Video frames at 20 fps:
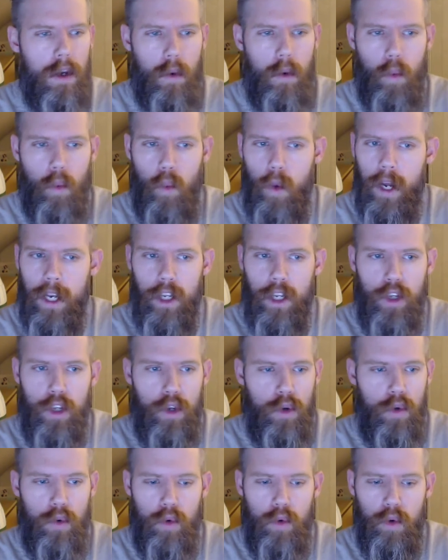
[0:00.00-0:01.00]
when
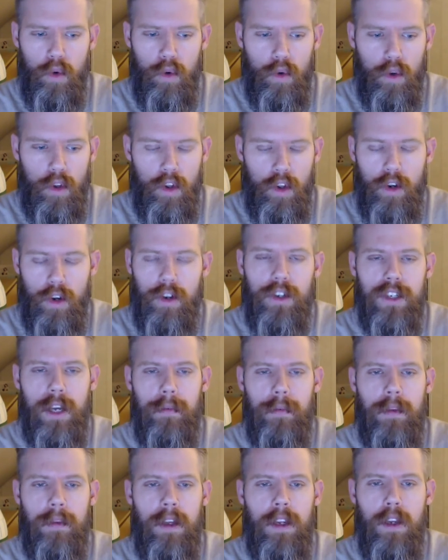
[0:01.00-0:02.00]
you learn
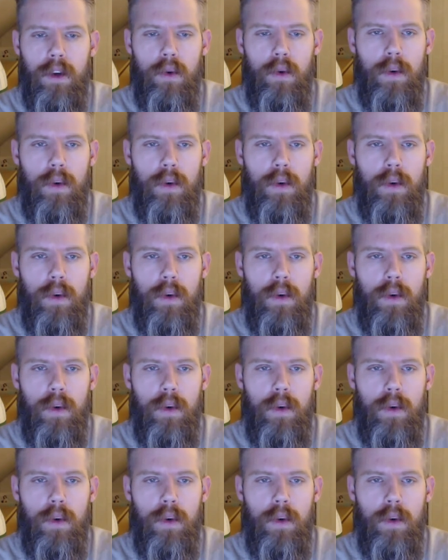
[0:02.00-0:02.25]
something new,